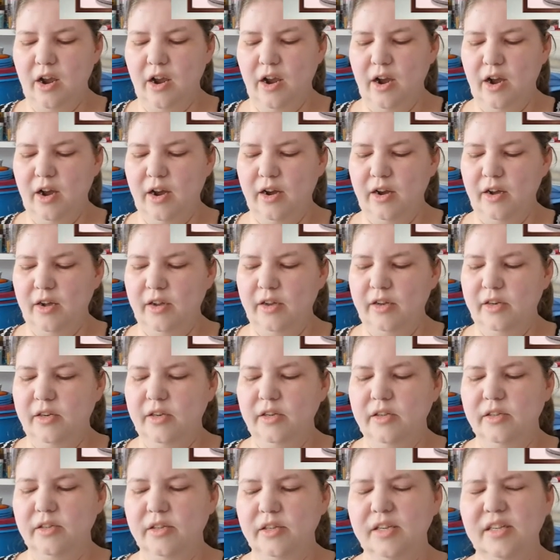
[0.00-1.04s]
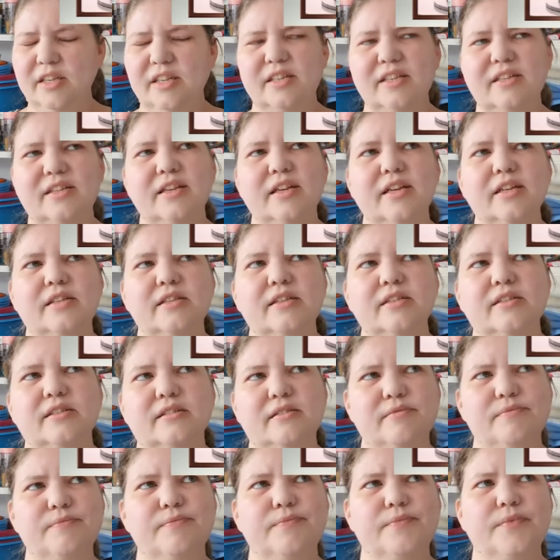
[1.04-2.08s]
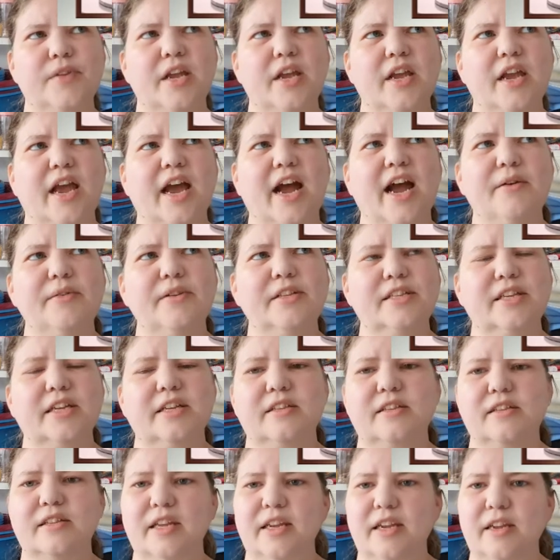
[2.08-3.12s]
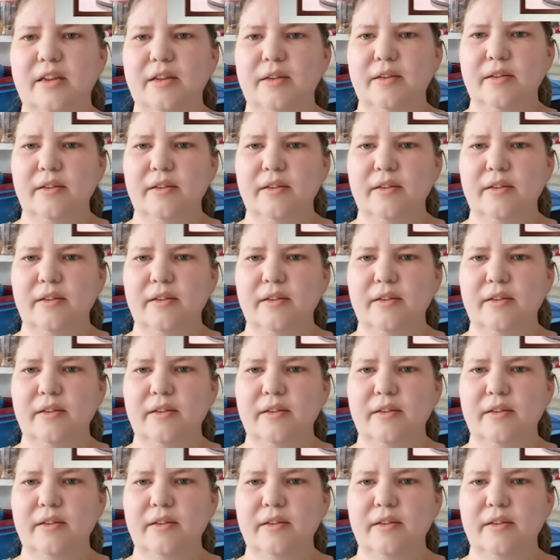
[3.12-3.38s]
It's I would say it's like,